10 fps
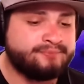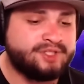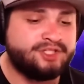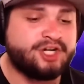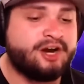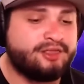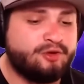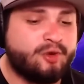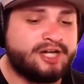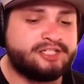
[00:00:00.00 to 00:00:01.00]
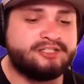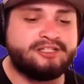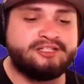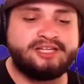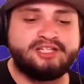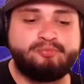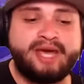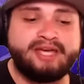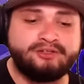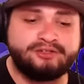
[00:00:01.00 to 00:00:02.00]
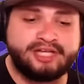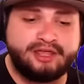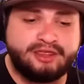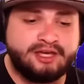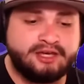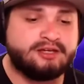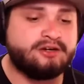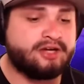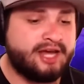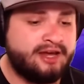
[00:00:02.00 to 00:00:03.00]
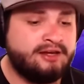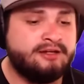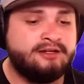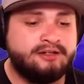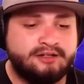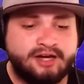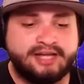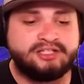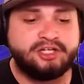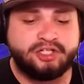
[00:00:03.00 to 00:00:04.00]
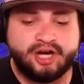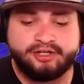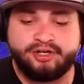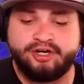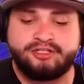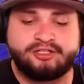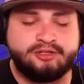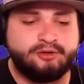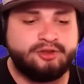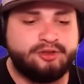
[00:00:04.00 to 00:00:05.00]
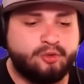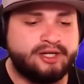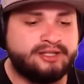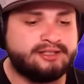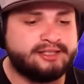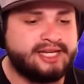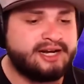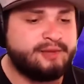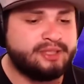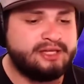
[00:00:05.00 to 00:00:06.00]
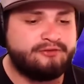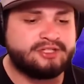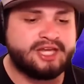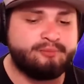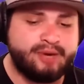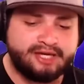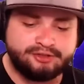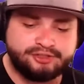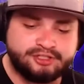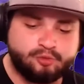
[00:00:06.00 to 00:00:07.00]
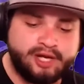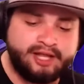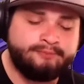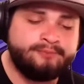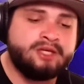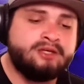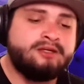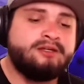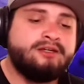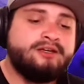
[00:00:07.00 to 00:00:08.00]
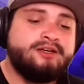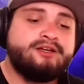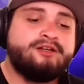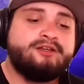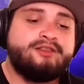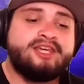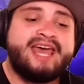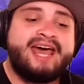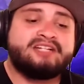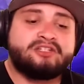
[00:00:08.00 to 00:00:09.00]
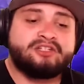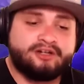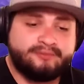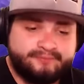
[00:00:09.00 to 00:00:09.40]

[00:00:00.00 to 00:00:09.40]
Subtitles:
Jonathan Washington says Bengals, I think. Okay. I see John Gertz, the one in the lead, I believe, saying Bengals as well. The answer